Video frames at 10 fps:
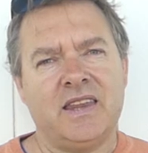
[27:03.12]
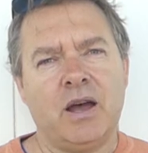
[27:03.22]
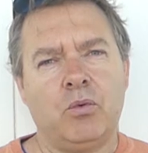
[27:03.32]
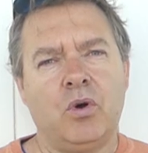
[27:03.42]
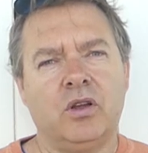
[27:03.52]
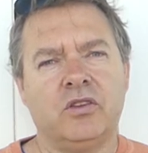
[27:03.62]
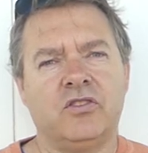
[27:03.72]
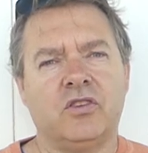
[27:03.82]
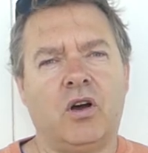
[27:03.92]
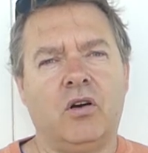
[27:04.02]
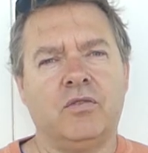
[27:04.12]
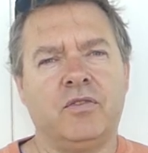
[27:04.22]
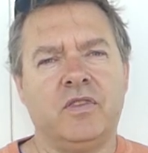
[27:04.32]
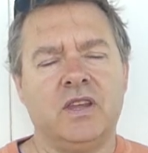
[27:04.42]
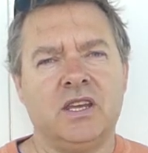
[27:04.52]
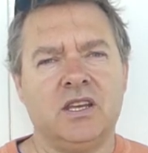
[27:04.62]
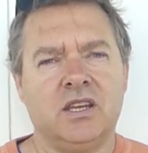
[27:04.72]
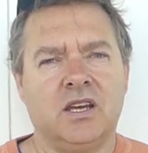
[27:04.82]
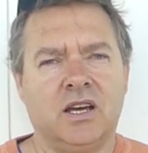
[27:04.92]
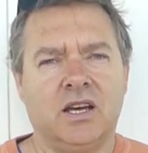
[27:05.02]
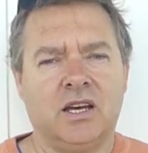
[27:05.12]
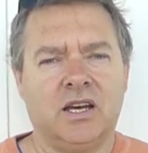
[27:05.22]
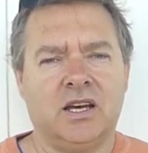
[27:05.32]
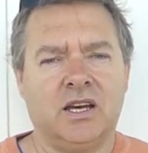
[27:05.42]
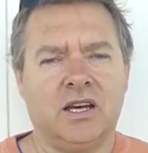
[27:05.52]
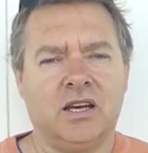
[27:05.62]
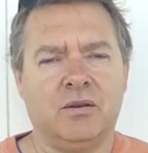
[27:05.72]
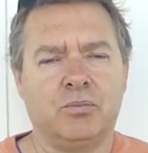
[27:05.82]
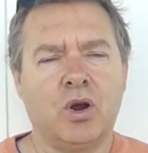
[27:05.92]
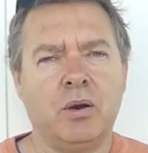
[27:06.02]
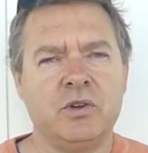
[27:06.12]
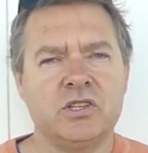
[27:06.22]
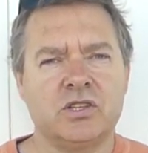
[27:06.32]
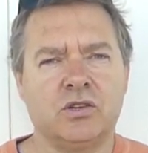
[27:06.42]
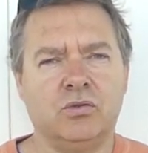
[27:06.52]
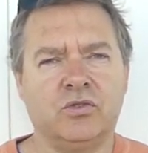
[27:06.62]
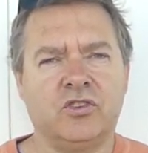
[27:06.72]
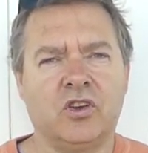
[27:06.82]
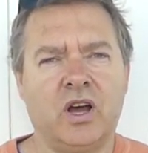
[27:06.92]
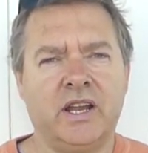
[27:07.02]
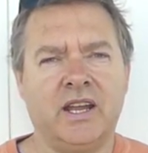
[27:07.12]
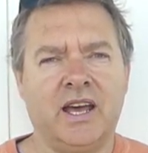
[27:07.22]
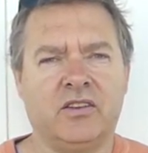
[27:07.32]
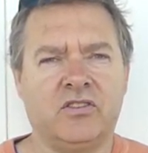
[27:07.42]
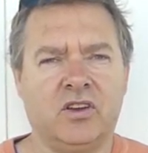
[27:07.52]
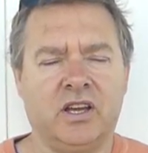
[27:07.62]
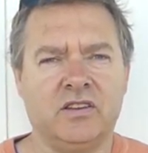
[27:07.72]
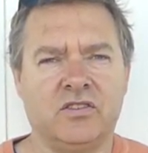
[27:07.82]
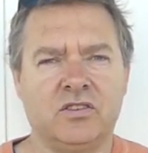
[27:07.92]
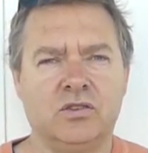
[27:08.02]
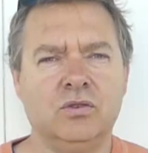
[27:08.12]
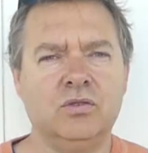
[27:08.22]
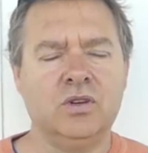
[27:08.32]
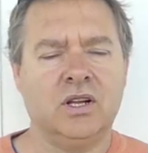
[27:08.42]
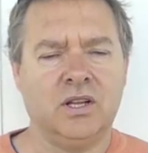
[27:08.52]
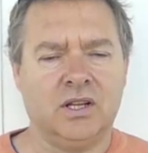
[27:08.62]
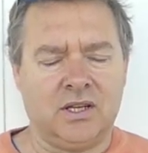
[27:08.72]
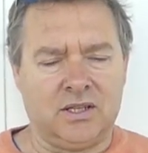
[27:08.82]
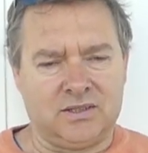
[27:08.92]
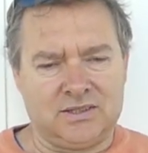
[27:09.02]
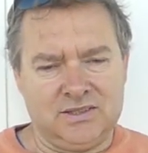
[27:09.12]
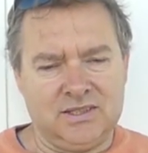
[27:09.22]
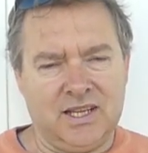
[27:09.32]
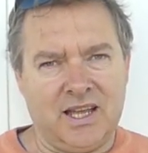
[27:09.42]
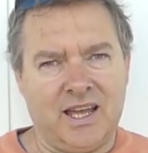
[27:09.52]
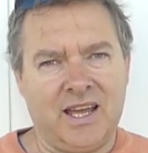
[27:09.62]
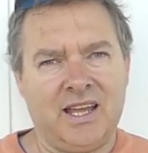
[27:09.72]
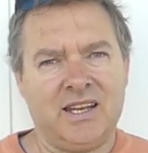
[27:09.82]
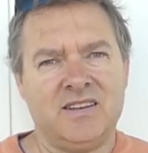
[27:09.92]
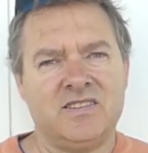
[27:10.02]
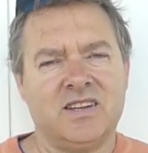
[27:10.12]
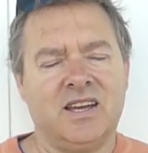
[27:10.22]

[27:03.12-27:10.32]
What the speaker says: that was of the primary school sign outside the school. And